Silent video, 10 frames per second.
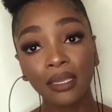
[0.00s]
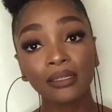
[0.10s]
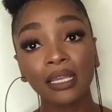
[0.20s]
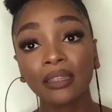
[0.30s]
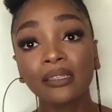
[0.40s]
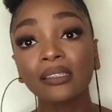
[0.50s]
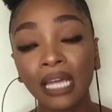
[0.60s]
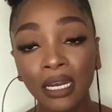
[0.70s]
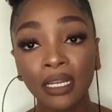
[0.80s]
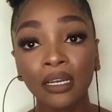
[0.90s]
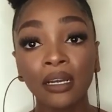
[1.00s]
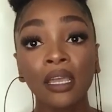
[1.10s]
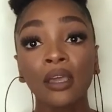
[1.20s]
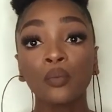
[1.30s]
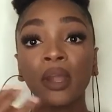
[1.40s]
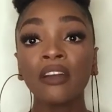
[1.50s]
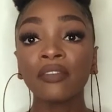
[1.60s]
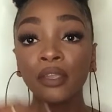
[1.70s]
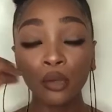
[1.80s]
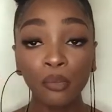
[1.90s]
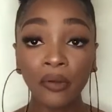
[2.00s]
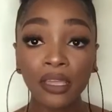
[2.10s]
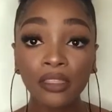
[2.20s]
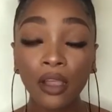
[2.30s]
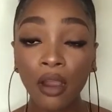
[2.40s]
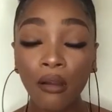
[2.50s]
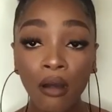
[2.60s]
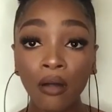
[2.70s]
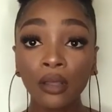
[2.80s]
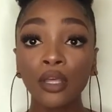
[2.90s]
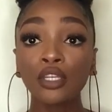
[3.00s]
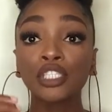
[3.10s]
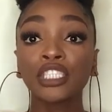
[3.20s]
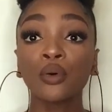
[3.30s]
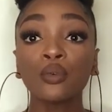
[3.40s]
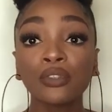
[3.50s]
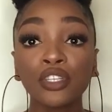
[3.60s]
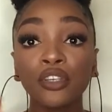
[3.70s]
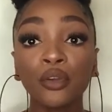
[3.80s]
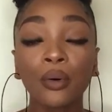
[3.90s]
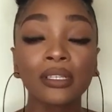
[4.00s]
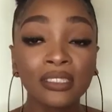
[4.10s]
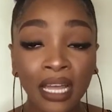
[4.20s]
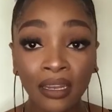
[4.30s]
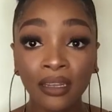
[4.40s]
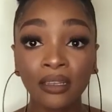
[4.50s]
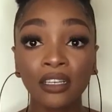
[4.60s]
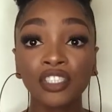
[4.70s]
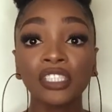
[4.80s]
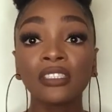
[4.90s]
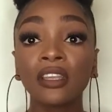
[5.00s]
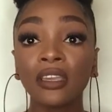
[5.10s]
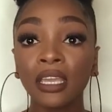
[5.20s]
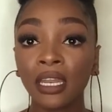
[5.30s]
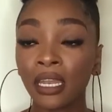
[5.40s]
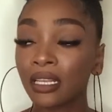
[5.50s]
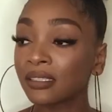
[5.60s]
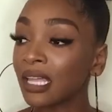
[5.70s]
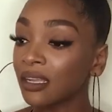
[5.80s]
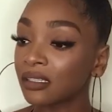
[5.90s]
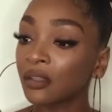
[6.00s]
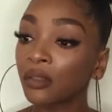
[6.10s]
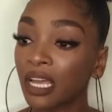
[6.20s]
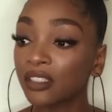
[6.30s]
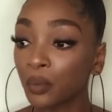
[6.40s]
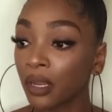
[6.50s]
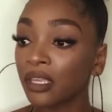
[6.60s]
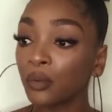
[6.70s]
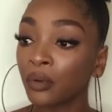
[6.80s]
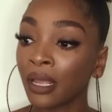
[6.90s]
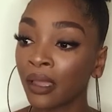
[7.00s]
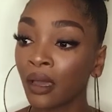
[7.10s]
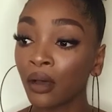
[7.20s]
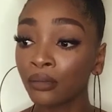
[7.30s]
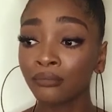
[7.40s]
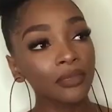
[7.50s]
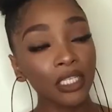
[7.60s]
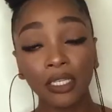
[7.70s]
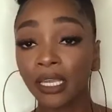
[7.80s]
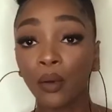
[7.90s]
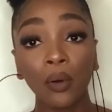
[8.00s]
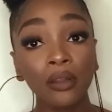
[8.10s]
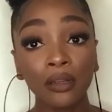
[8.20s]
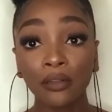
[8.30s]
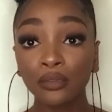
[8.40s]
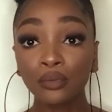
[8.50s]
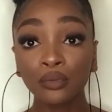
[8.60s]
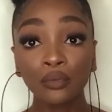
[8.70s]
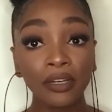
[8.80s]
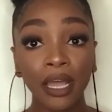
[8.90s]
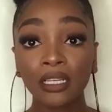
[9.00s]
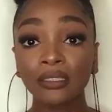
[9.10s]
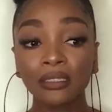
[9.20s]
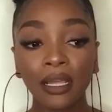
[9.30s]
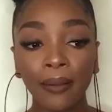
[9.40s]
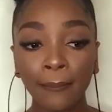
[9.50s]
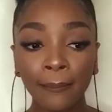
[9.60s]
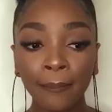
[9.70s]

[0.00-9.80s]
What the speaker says: Set the standard. Wherever you bring the girl shows your standard, because she's looking at it. That's where he would hang out. You could get one out of two reactions, like